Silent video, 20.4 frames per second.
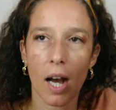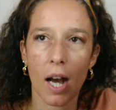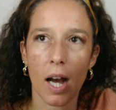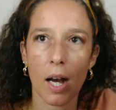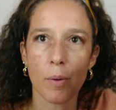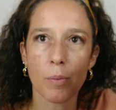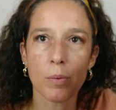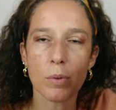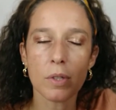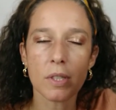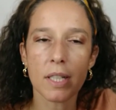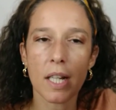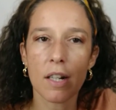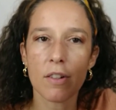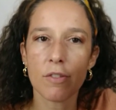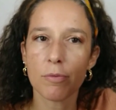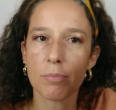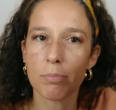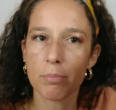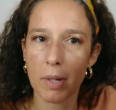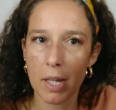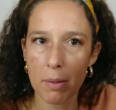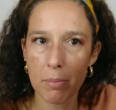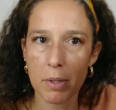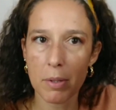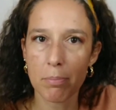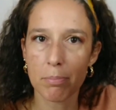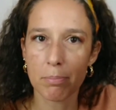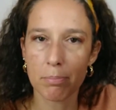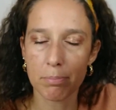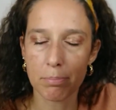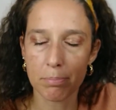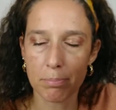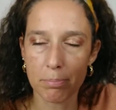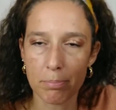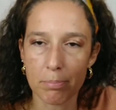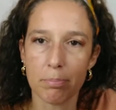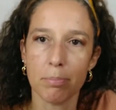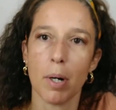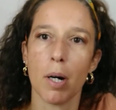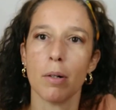I would have maybe
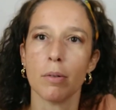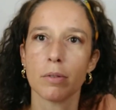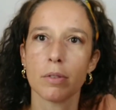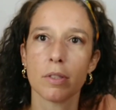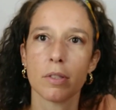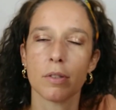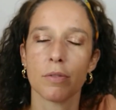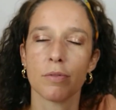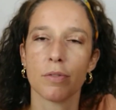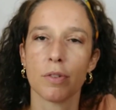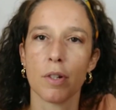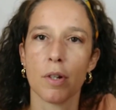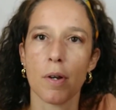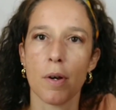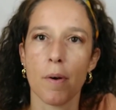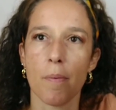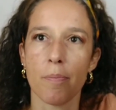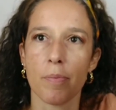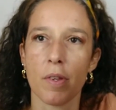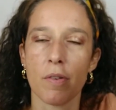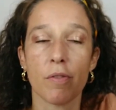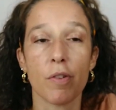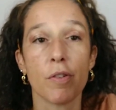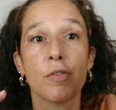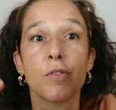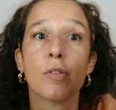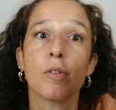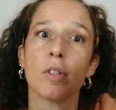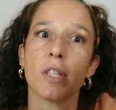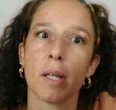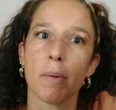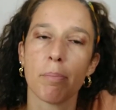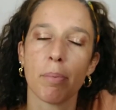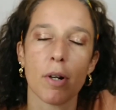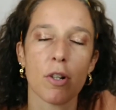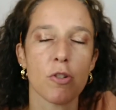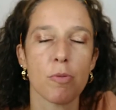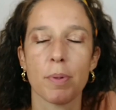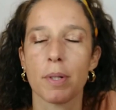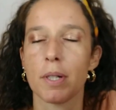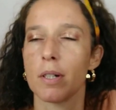bought the Foulonné
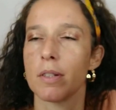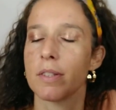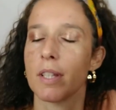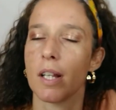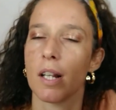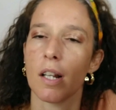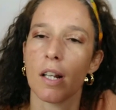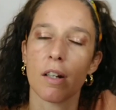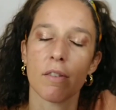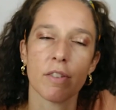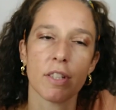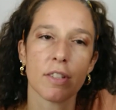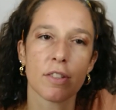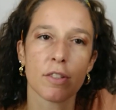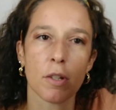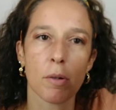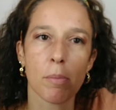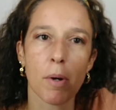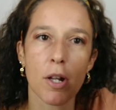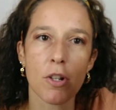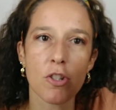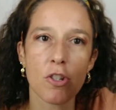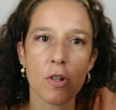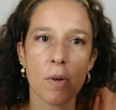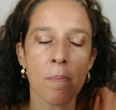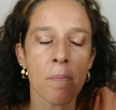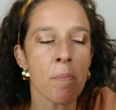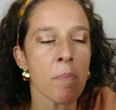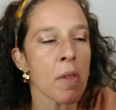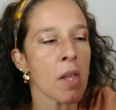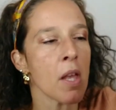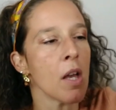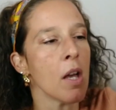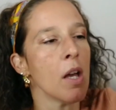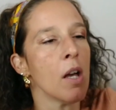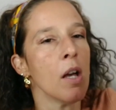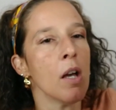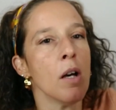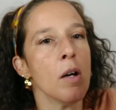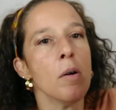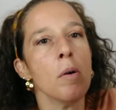pouch because I love it so much.
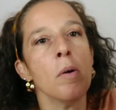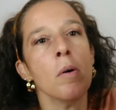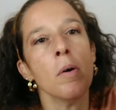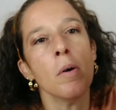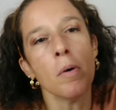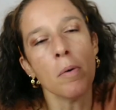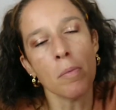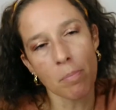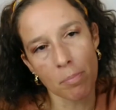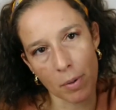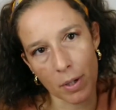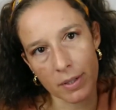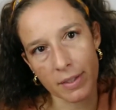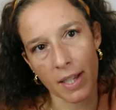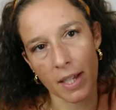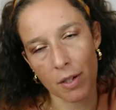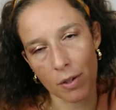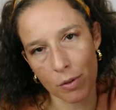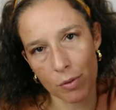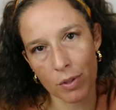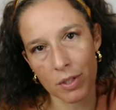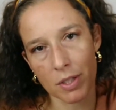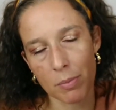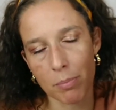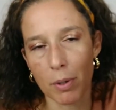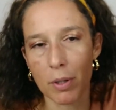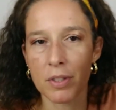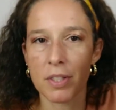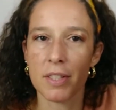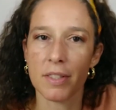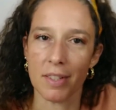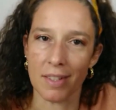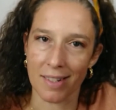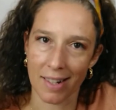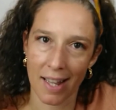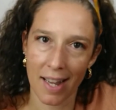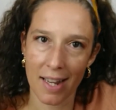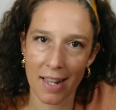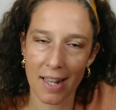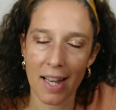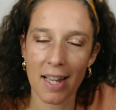But I already bought it in
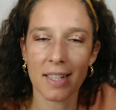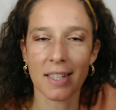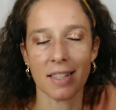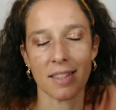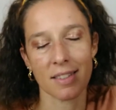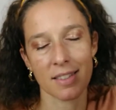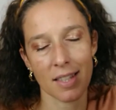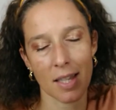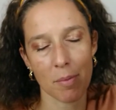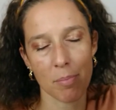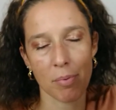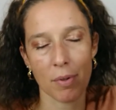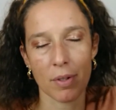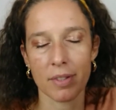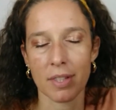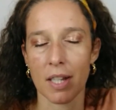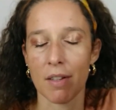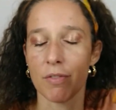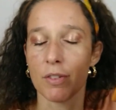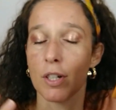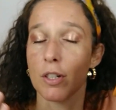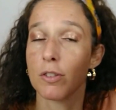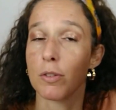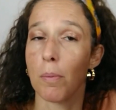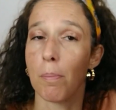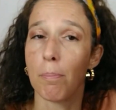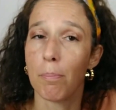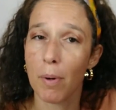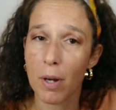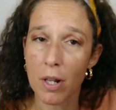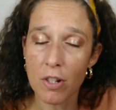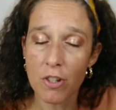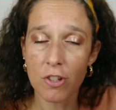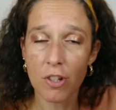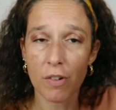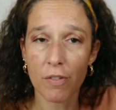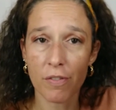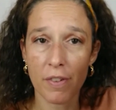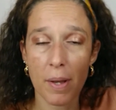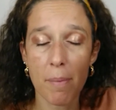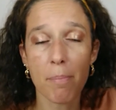lilac, in cypress. I've got a bunch
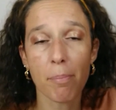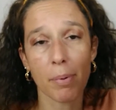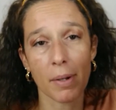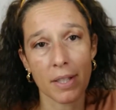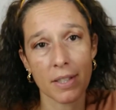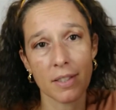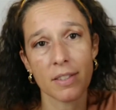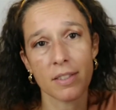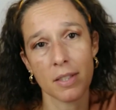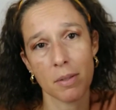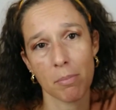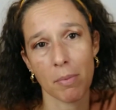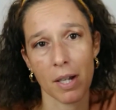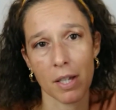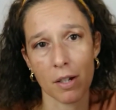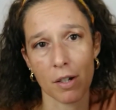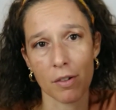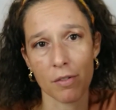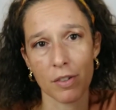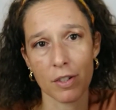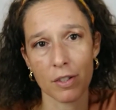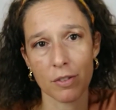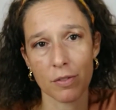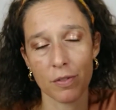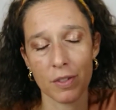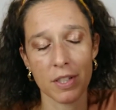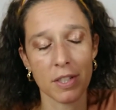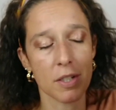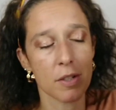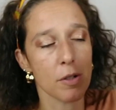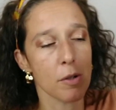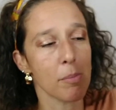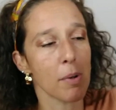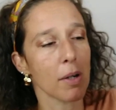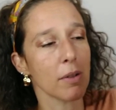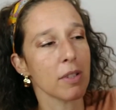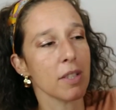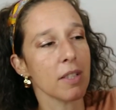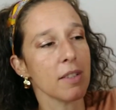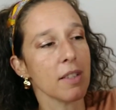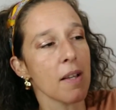of them. Please see my others video
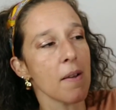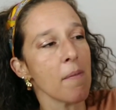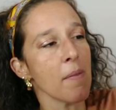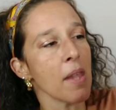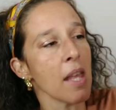about it.